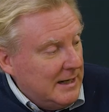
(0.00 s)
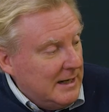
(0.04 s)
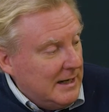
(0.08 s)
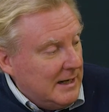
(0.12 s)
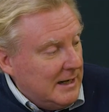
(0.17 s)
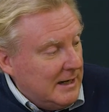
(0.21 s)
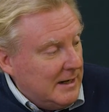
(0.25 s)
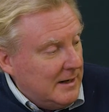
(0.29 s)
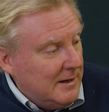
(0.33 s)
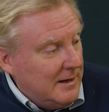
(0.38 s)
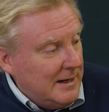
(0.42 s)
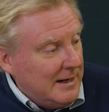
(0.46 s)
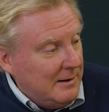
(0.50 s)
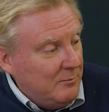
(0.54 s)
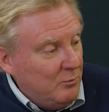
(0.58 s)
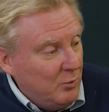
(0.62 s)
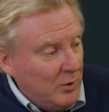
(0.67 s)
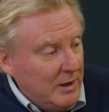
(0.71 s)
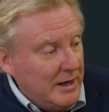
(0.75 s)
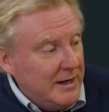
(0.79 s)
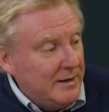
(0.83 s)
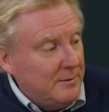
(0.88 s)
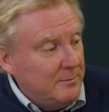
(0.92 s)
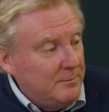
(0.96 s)
And
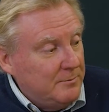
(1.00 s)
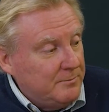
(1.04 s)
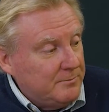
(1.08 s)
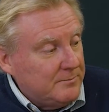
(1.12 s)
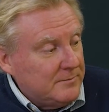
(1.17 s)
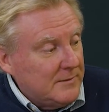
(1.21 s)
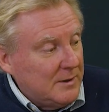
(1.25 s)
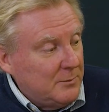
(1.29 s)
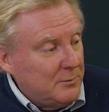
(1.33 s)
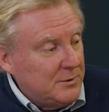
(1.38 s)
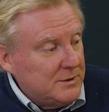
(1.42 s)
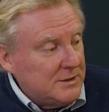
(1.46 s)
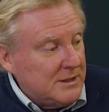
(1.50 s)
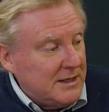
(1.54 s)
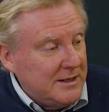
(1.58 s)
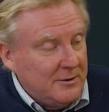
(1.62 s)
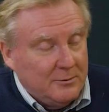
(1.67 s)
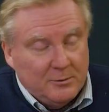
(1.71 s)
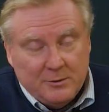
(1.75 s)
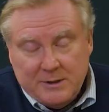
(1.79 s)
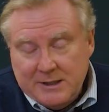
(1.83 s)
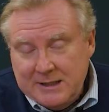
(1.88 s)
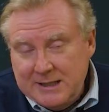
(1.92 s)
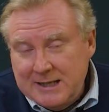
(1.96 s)
William was
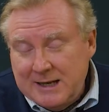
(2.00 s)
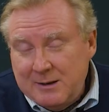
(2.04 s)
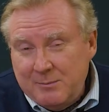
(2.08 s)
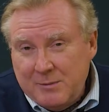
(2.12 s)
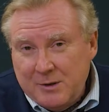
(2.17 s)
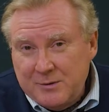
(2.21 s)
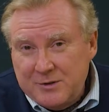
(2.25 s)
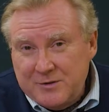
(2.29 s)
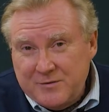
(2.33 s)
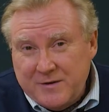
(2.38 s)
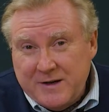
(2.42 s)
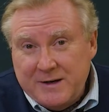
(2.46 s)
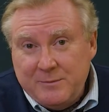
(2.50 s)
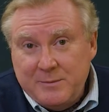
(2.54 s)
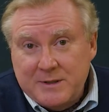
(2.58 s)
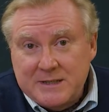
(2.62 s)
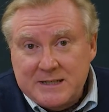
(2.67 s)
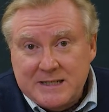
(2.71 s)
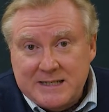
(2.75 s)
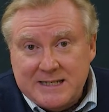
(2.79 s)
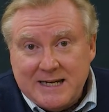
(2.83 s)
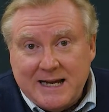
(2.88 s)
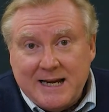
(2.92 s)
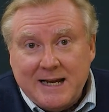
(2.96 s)
killed in that most famous
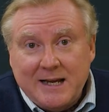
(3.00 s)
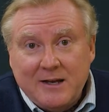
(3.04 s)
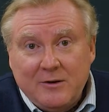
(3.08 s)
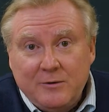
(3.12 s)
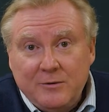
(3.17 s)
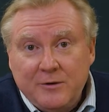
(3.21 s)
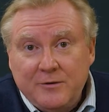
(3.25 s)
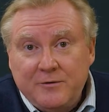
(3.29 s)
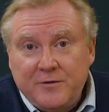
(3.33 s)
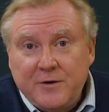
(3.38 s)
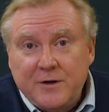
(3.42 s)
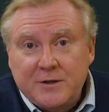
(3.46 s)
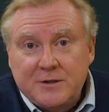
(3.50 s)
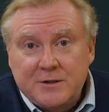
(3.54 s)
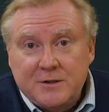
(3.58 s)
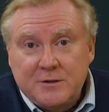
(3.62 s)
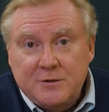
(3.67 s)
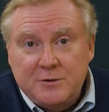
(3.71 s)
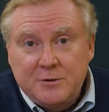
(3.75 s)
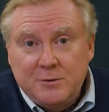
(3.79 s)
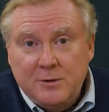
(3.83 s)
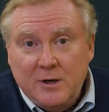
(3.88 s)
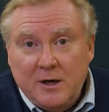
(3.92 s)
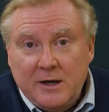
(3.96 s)
attack on the 1st of
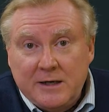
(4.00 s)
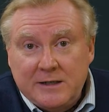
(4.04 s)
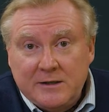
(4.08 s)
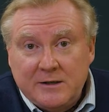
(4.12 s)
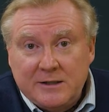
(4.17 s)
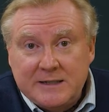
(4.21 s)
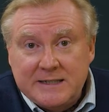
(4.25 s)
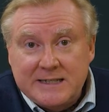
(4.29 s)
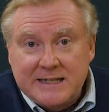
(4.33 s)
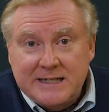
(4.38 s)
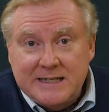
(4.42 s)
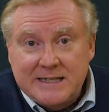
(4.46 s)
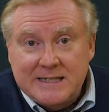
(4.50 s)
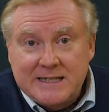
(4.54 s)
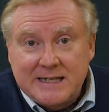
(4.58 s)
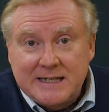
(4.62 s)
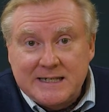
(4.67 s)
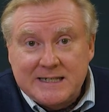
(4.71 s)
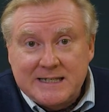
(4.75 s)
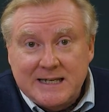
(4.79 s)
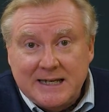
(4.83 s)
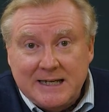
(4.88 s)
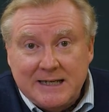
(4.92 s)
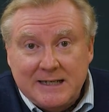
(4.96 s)
July
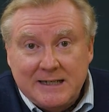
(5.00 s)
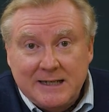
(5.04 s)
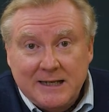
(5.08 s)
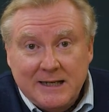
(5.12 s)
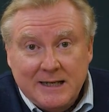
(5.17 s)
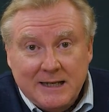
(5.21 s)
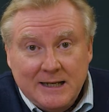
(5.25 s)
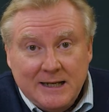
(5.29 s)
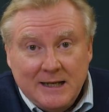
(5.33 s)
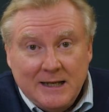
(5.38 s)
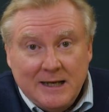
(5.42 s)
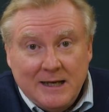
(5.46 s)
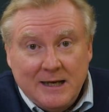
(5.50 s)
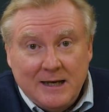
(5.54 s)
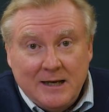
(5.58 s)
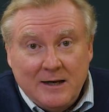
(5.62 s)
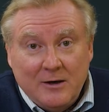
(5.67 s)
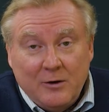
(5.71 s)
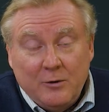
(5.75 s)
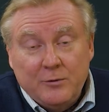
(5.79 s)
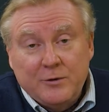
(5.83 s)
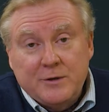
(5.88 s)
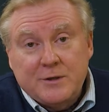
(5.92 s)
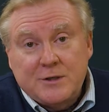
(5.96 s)
1916
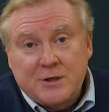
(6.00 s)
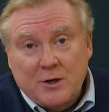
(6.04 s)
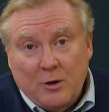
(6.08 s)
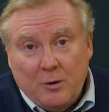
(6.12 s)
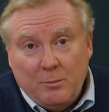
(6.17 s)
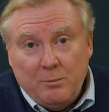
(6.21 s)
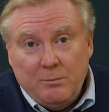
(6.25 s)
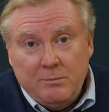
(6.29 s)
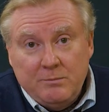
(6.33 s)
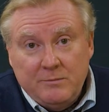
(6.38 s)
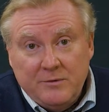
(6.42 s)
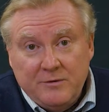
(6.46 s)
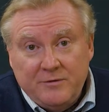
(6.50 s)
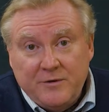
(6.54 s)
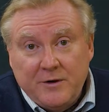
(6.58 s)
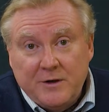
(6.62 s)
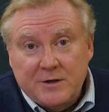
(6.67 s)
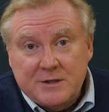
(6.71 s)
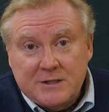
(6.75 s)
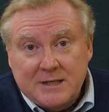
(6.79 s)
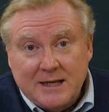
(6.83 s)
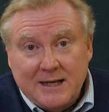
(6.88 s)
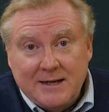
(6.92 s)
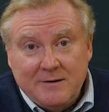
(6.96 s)
on the Somme, the
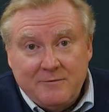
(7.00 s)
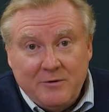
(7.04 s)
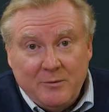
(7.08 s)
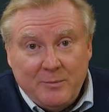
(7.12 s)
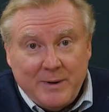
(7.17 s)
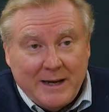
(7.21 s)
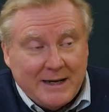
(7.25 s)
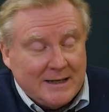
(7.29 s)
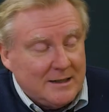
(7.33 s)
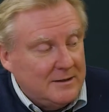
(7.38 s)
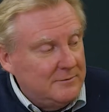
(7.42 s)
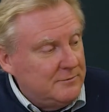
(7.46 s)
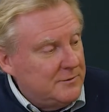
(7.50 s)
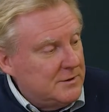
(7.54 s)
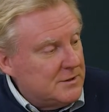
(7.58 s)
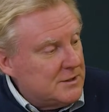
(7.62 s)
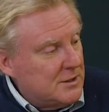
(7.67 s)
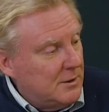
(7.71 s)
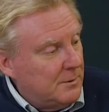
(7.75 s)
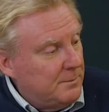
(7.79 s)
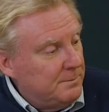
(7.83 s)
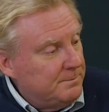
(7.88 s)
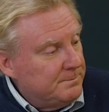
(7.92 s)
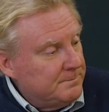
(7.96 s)
first day of the Battle of the
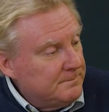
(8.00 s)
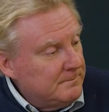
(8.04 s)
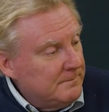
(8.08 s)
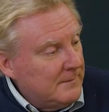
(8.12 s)
Somme.